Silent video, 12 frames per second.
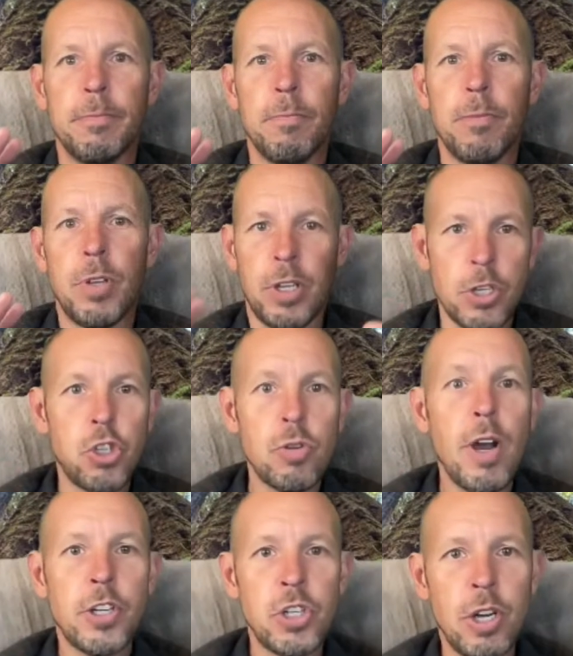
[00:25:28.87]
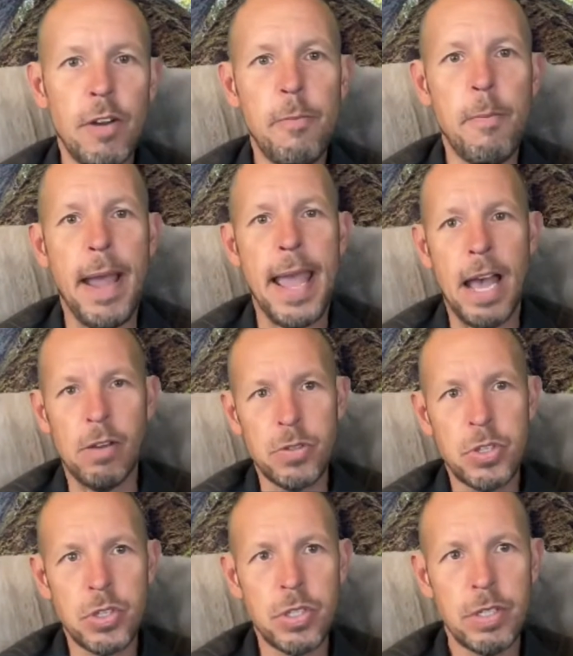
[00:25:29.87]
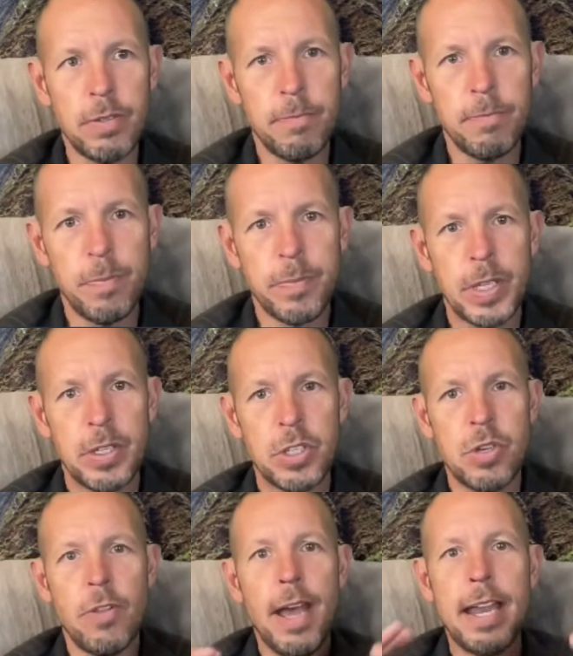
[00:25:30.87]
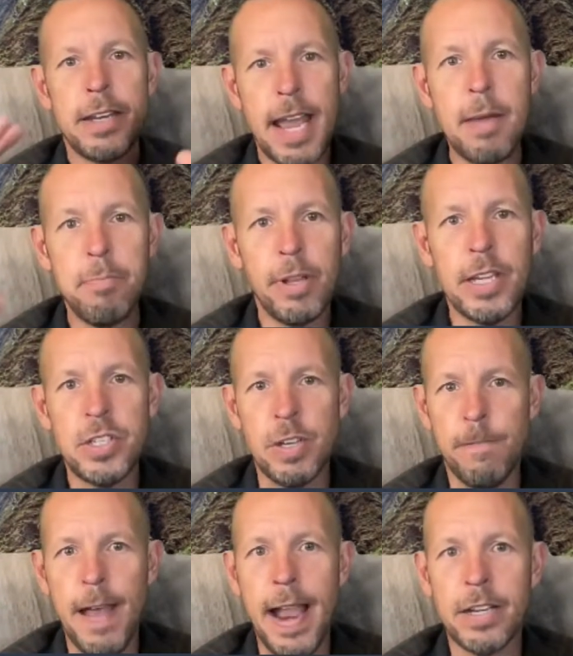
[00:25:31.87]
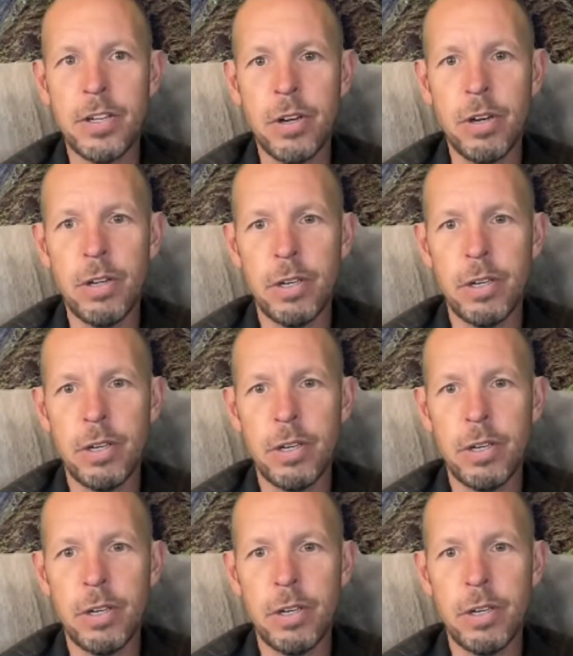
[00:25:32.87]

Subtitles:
construction of my house. So that plays a factor.